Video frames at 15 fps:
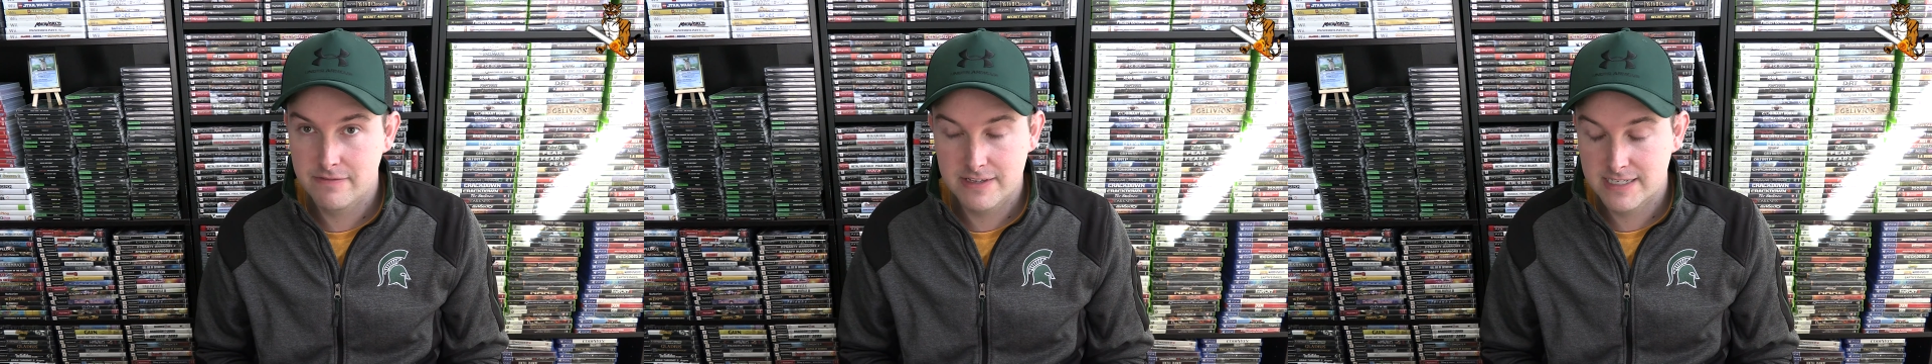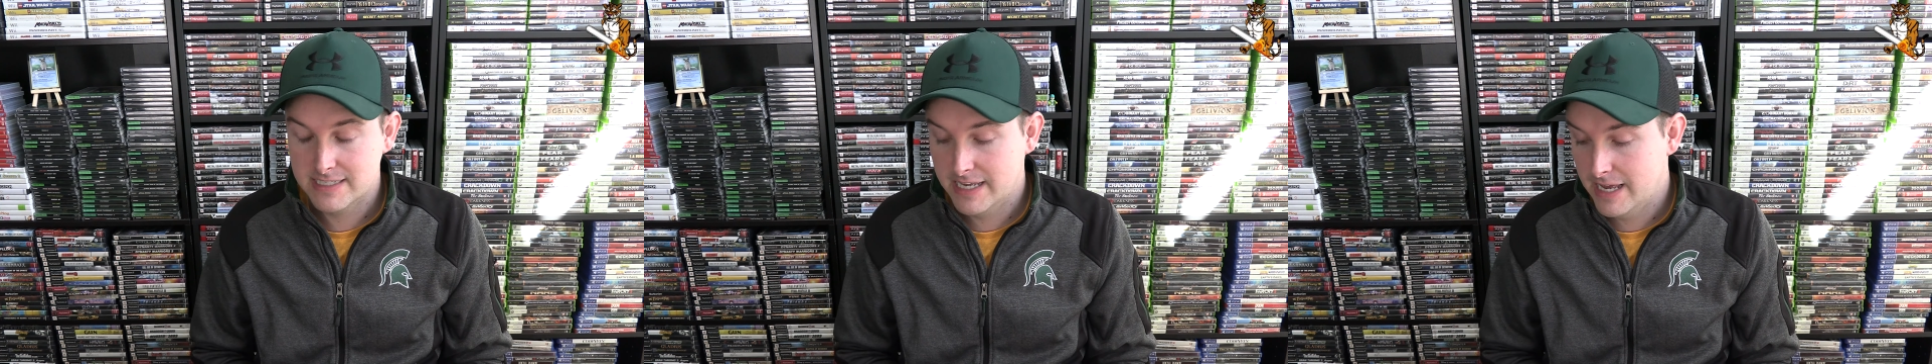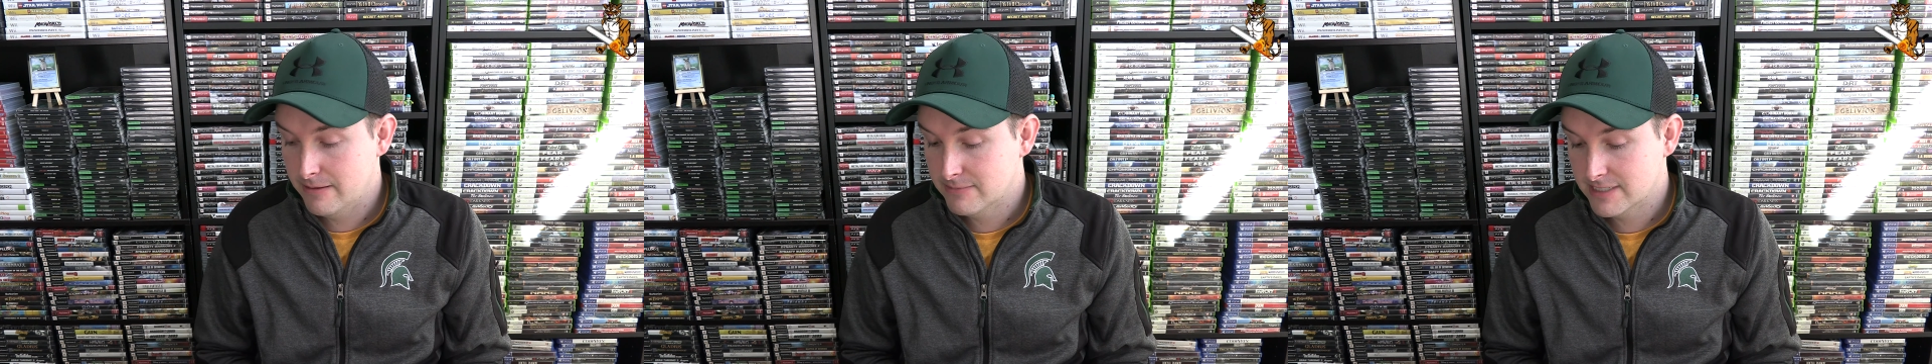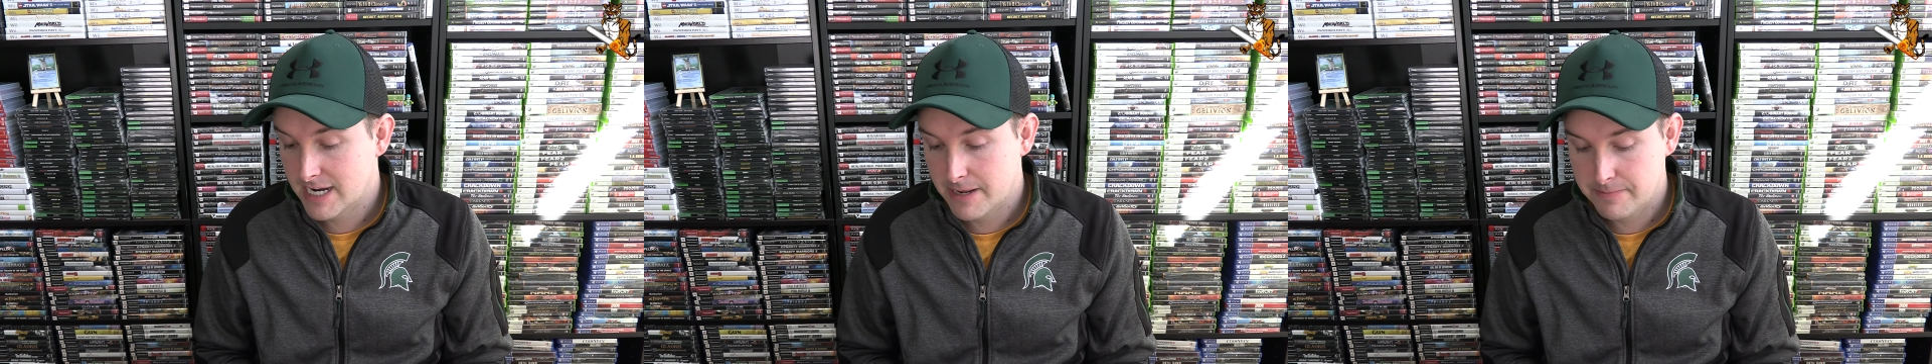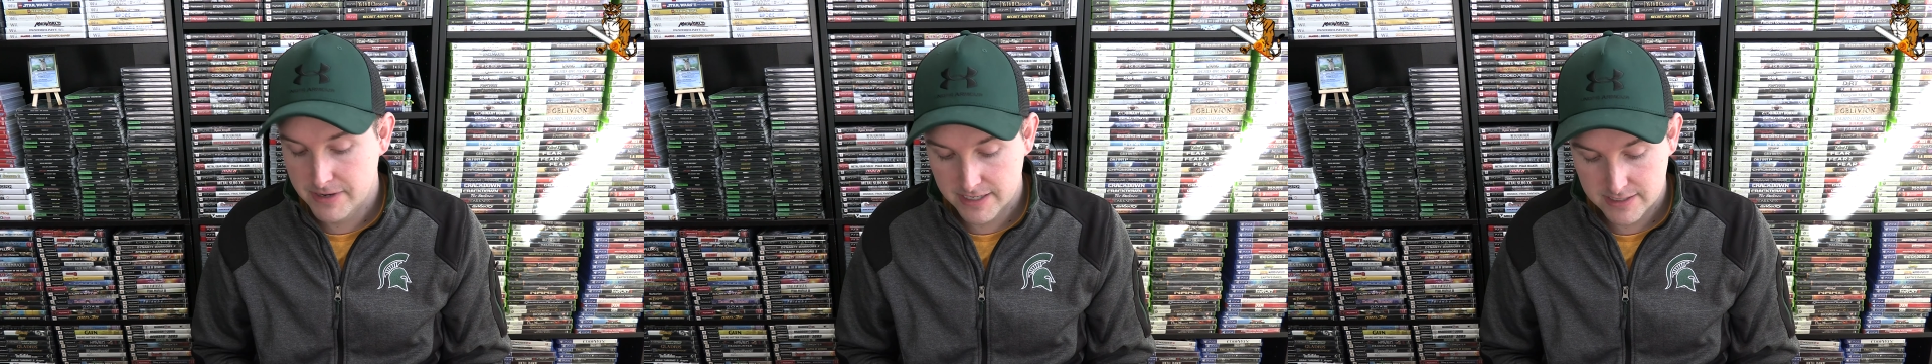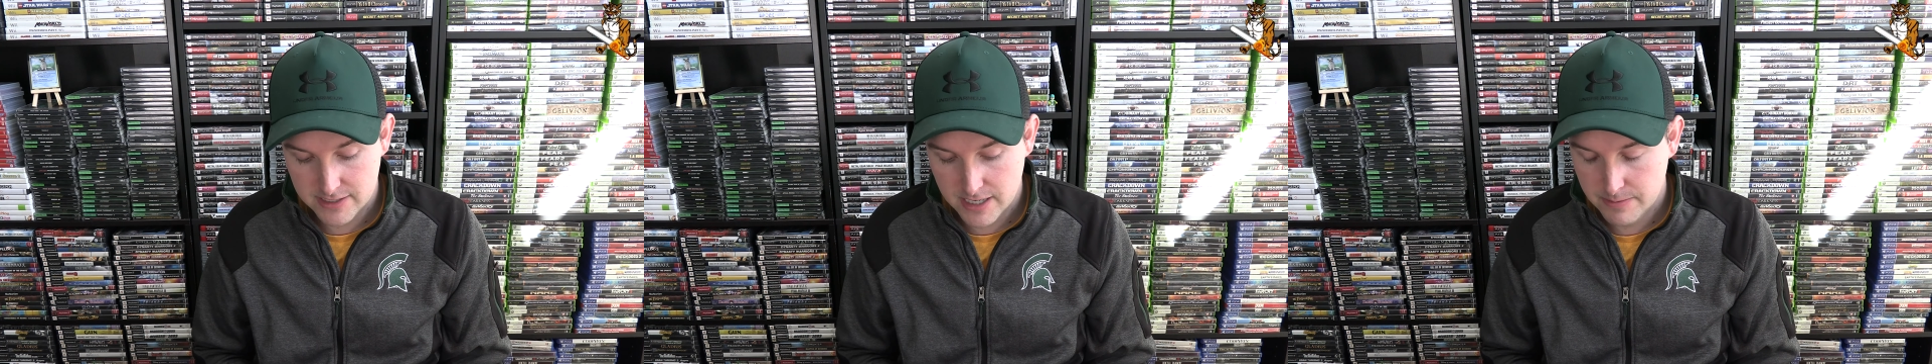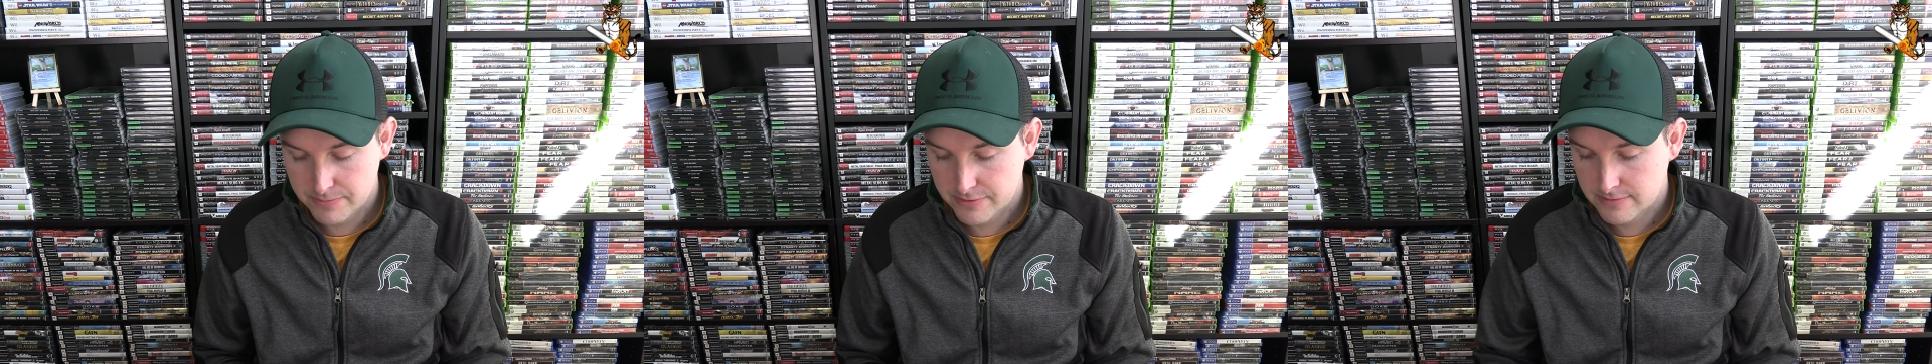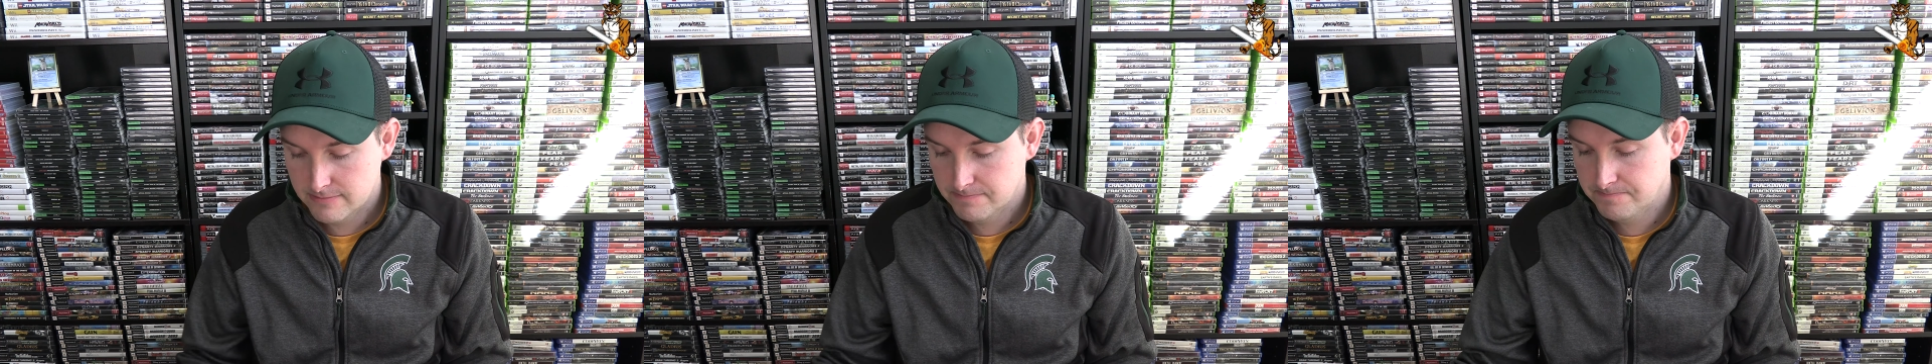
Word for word: of these games that I picked up.